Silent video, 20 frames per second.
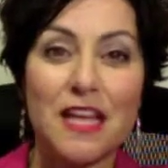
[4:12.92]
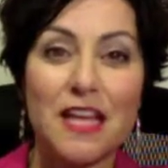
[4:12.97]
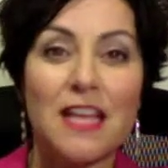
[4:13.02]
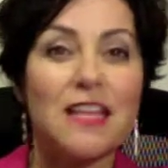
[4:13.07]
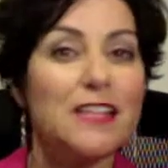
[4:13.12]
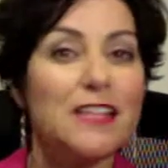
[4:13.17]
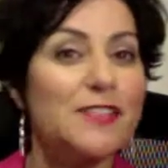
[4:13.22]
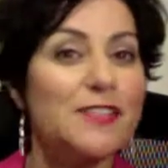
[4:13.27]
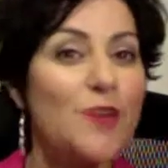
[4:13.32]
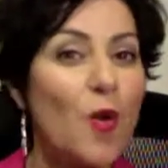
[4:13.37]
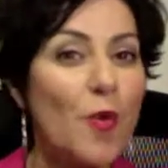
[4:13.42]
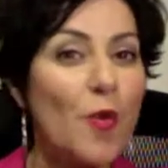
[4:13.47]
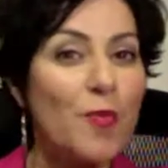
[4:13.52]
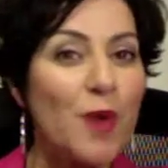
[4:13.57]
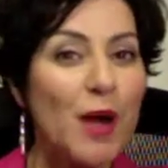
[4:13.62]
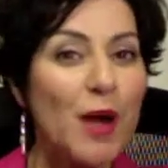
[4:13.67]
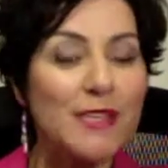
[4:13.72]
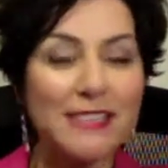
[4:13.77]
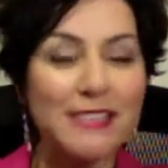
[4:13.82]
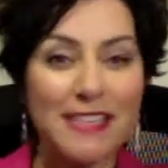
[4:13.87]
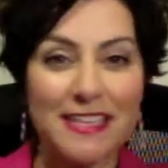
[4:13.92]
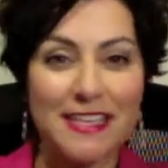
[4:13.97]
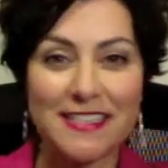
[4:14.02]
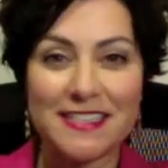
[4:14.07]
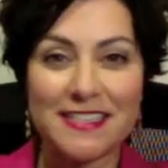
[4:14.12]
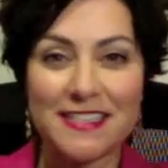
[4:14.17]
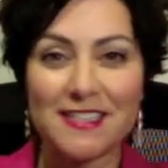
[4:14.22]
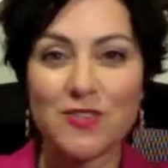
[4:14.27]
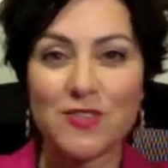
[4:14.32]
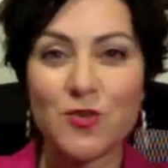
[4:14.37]
This whole process,
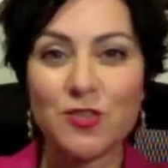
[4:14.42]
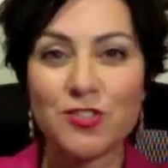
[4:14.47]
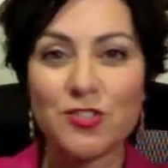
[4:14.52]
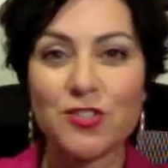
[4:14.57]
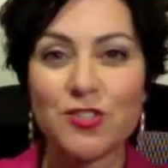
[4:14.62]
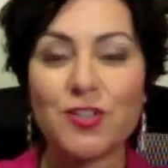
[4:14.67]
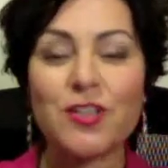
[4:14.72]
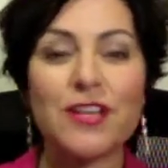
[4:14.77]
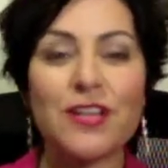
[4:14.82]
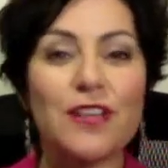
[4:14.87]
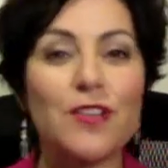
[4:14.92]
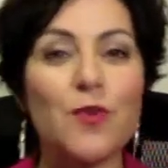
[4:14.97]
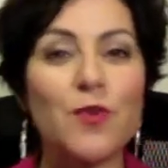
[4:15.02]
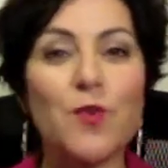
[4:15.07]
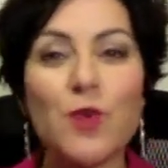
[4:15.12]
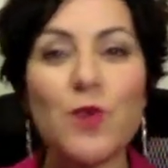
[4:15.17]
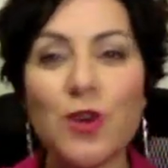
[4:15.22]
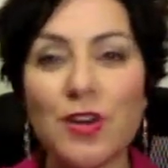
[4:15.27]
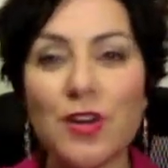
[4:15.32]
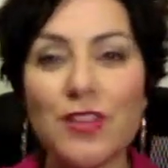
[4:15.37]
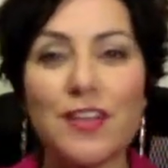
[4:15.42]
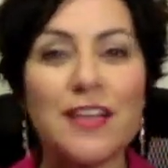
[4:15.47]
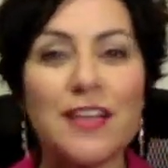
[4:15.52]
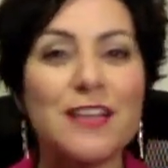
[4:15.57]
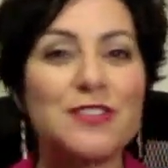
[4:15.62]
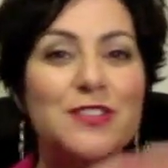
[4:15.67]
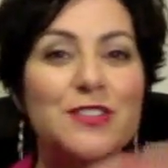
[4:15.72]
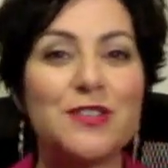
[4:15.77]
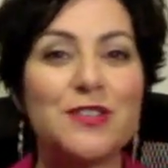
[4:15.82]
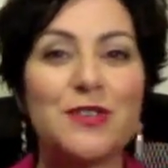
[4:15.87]
this whole journey, the work that I
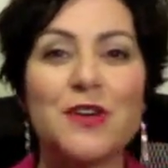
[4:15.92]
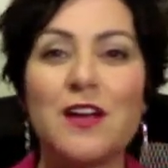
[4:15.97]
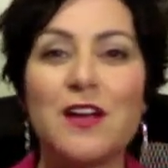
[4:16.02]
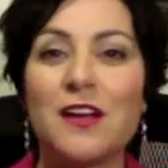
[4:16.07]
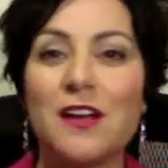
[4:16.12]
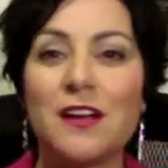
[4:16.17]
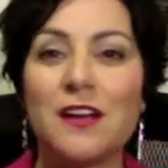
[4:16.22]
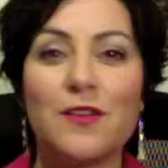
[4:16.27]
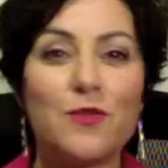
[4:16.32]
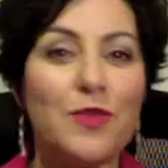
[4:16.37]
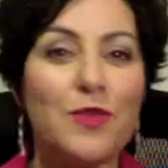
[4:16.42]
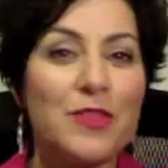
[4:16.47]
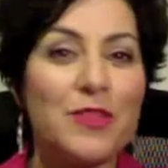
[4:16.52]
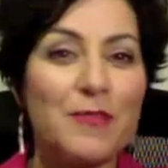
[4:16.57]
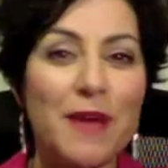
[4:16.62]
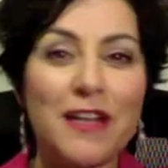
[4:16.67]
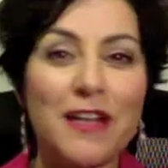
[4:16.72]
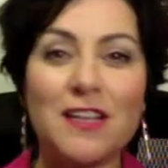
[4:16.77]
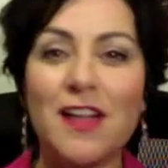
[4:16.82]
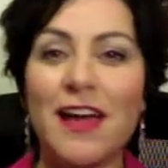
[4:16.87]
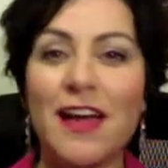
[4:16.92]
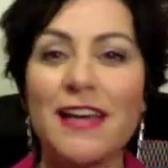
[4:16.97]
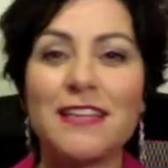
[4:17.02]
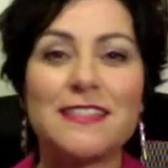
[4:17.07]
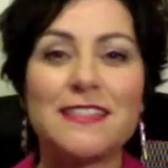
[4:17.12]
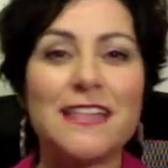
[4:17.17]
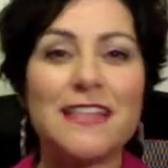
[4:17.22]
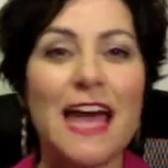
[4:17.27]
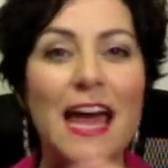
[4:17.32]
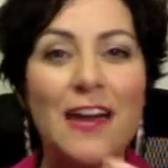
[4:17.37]
do with my
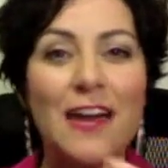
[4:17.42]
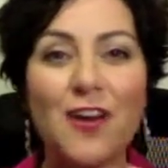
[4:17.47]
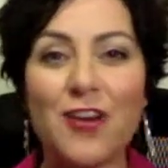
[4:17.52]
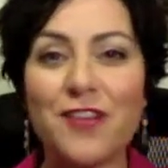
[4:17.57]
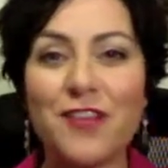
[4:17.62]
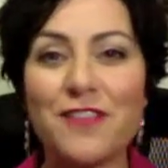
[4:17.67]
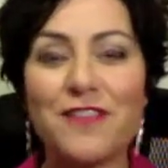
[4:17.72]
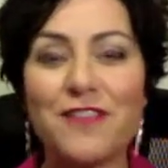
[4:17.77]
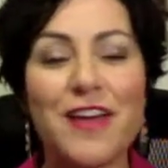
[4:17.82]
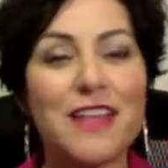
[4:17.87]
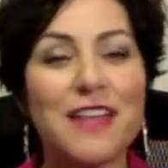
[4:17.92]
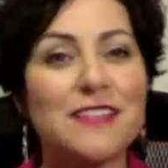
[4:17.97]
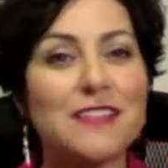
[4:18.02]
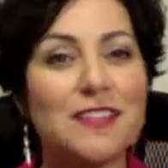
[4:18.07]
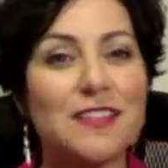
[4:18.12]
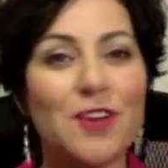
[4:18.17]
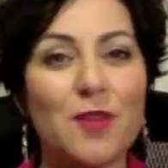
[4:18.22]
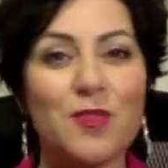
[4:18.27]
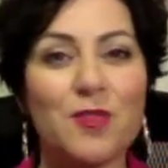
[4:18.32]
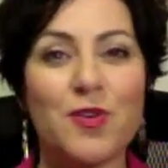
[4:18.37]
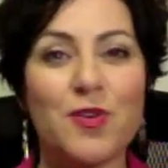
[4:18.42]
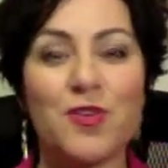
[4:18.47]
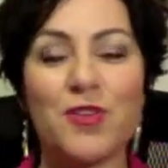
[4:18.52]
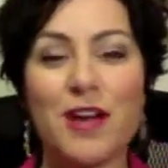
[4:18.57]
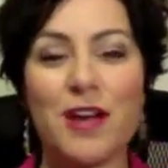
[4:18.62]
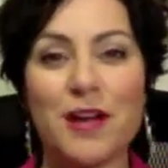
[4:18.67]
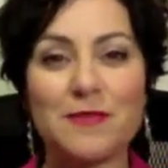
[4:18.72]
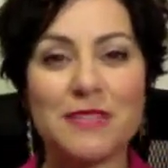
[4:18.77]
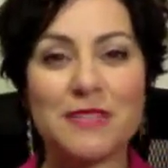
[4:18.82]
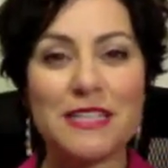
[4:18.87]
clients at our events, in our
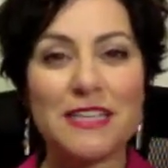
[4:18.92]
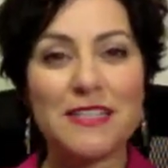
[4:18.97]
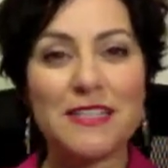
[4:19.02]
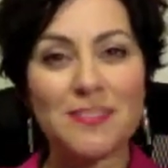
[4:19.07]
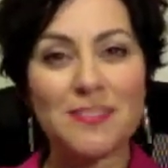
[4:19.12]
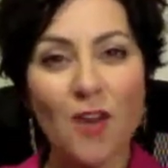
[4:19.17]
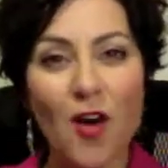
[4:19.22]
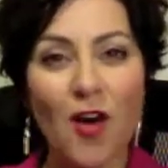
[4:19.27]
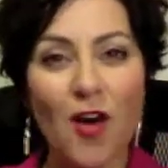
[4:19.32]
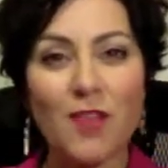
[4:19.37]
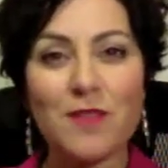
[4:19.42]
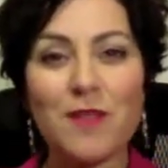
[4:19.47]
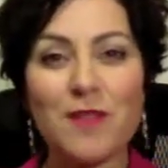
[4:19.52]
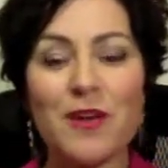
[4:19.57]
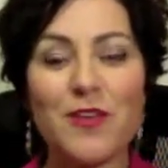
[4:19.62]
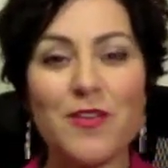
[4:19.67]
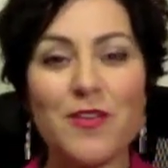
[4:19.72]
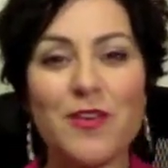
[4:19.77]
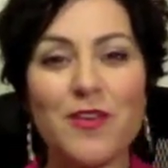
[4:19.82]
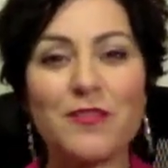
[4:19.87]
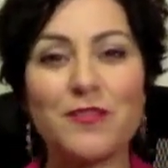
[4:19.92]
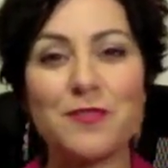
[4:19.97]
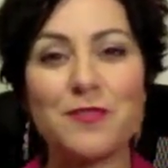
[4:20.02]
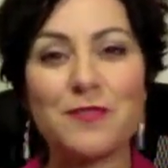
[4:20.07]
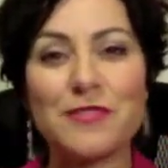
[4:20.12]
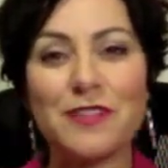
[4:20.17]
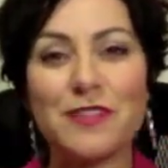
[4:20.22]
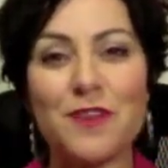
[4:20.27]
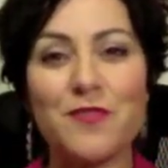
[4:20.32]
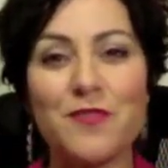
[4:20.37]
programs, it is all about going from
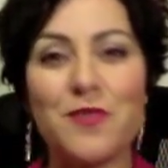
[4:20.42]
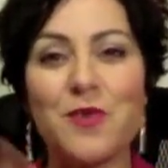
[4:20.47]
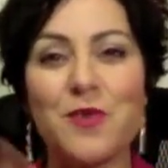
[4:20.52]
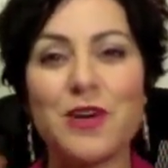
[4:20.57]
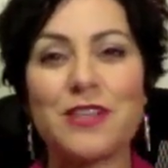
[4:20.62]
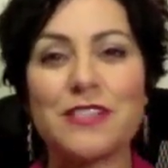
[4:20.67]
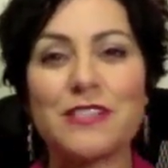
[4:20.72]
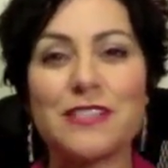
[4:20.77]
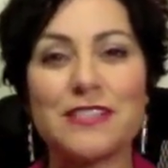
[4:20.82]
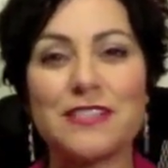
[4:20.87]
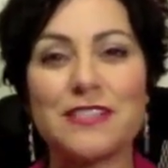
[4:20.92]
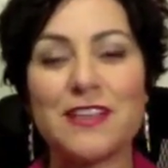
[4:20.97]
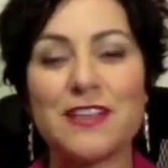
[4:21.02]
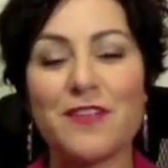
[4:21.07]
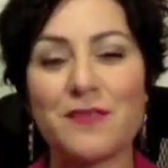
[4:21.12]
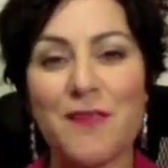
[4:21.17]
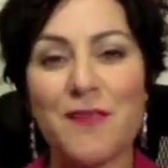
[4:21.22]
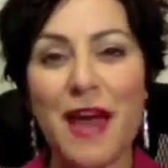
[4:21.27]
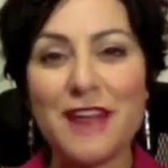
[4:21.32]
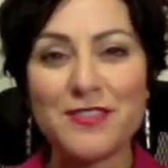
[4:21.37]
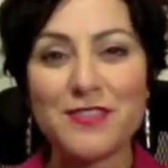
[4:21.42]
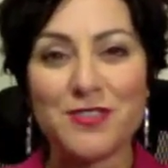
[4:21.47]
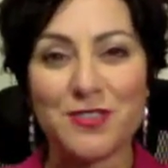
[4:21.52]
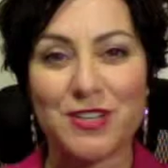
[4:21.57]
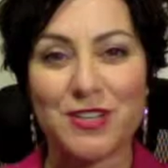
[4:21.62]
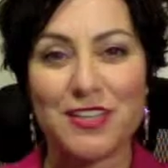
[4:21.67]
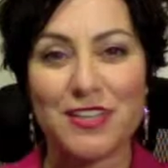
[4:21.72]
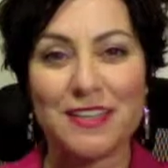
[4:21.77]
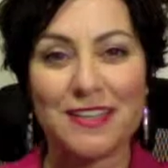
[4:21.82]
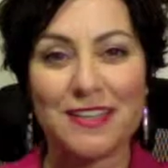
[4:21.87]
self-awareness to self-mastery.